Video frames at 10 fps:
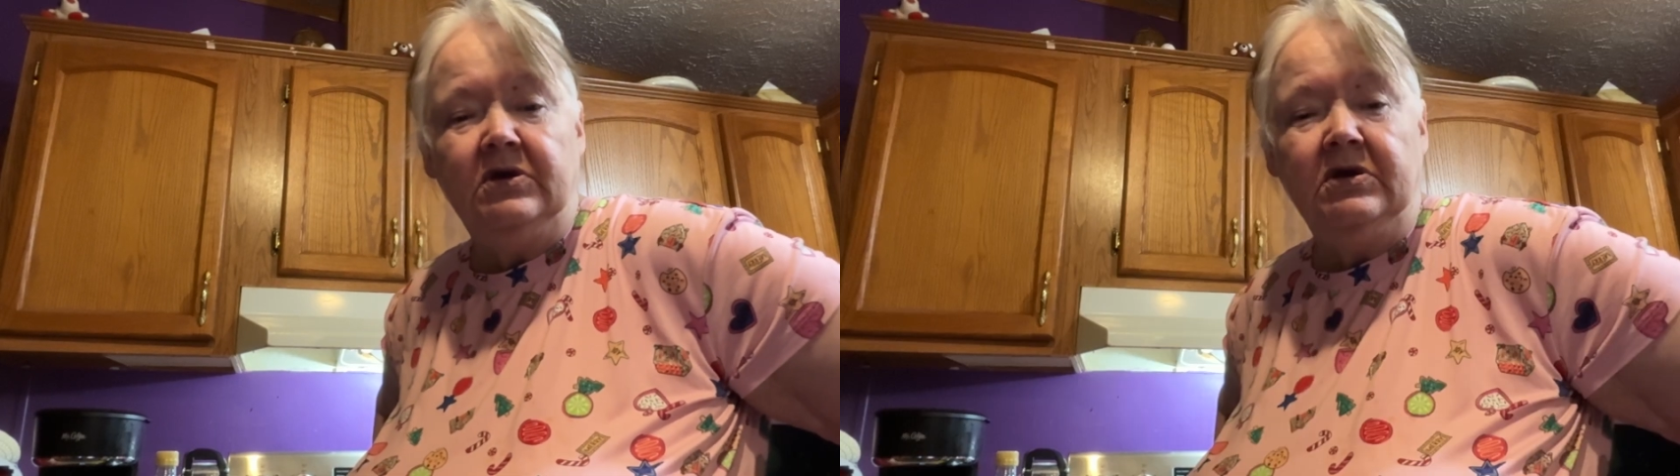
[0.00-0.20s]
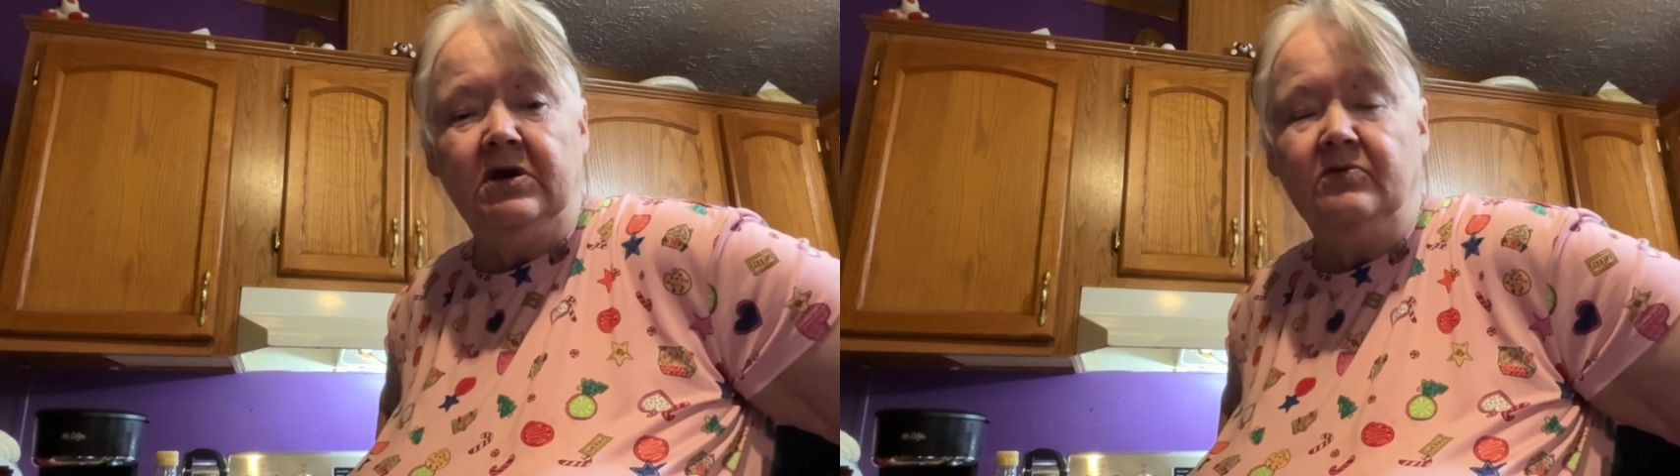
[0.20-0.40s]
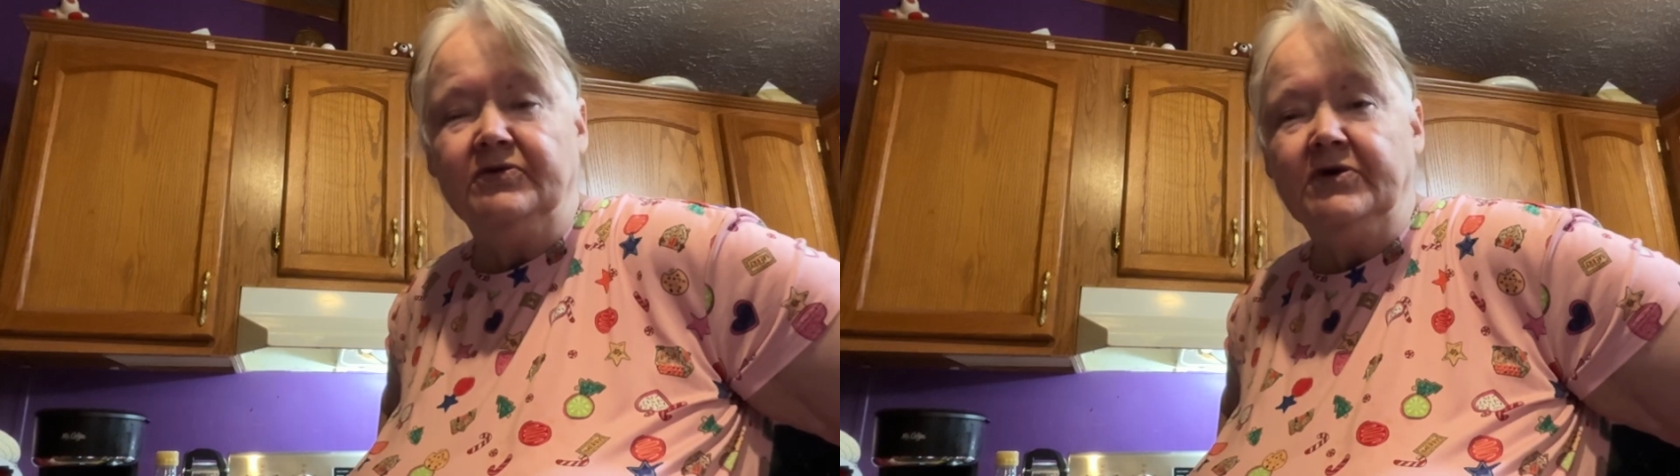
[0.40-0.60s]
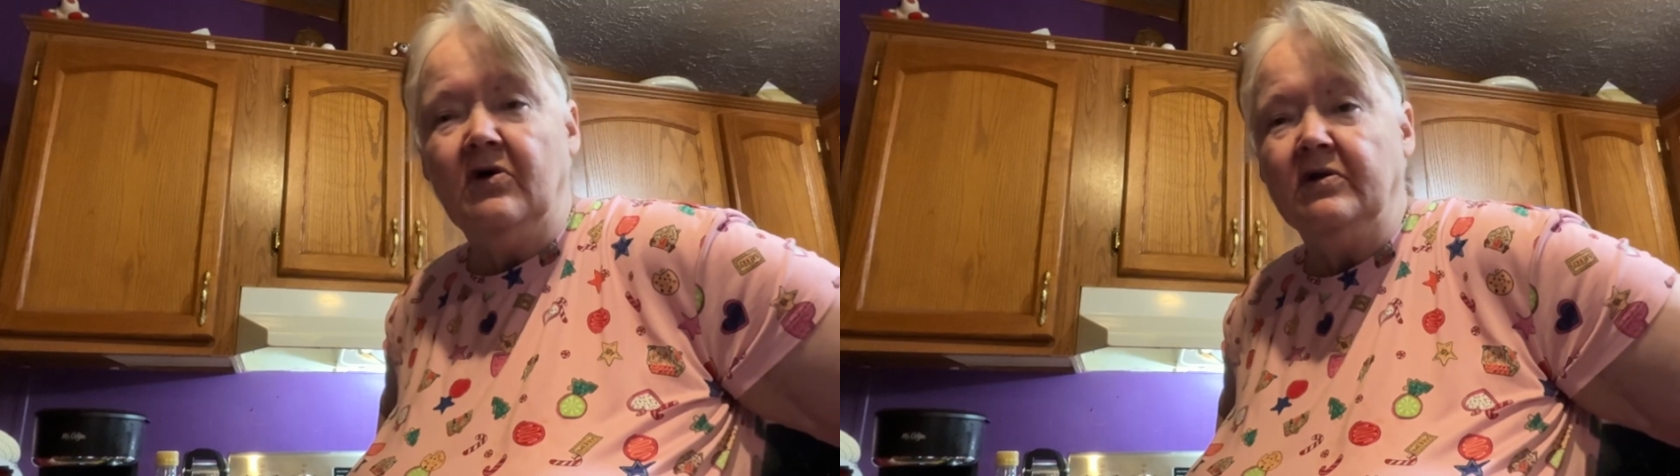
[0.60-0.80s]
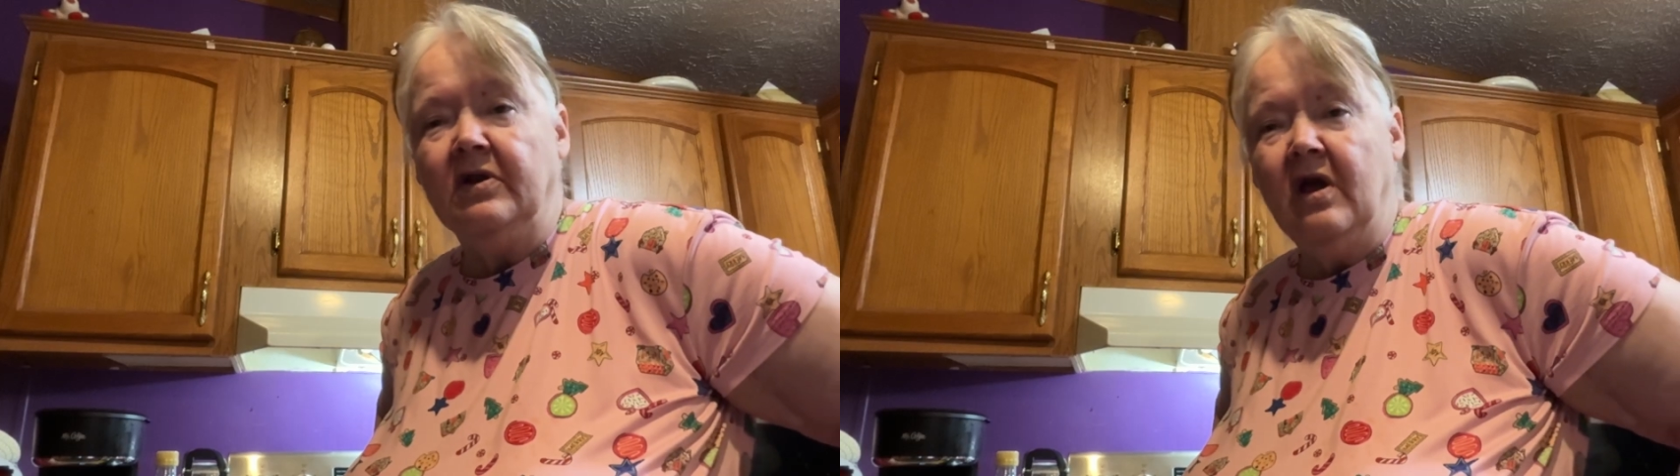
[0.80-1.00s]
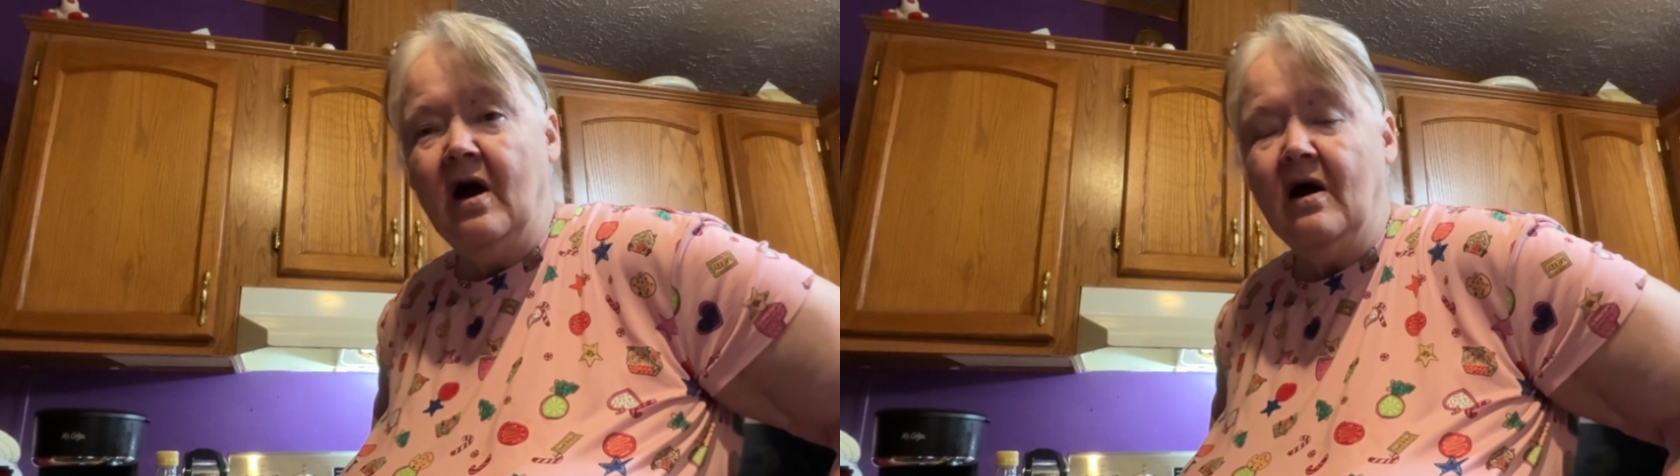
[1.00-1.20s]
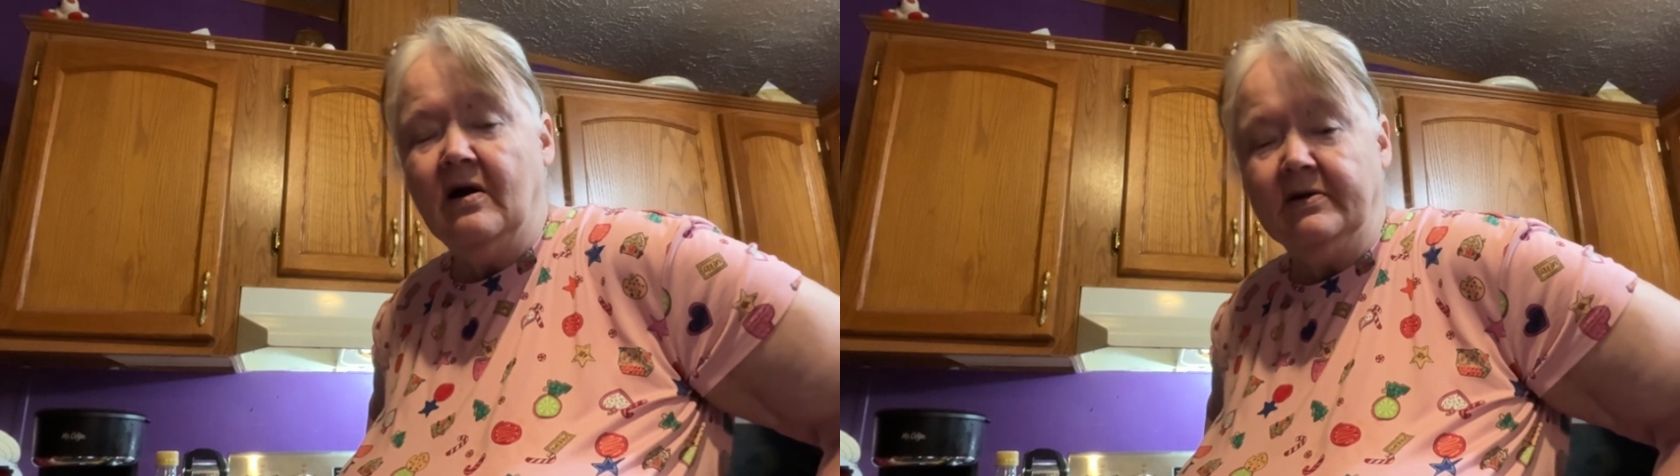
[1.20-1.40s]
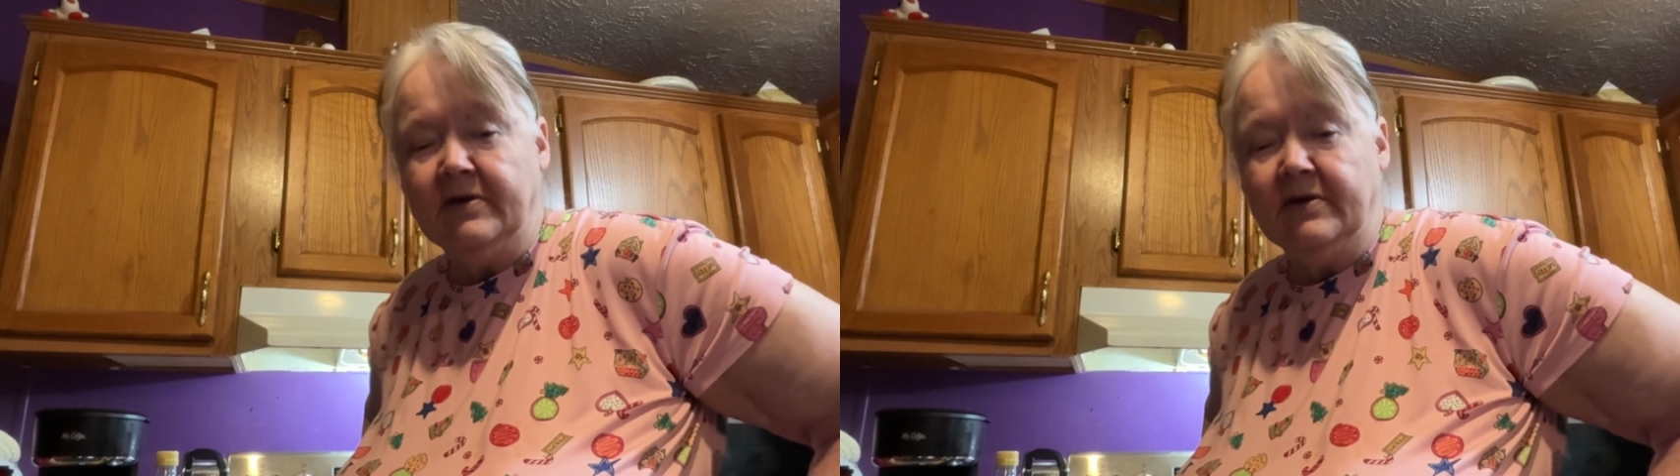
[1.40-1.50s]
it was online.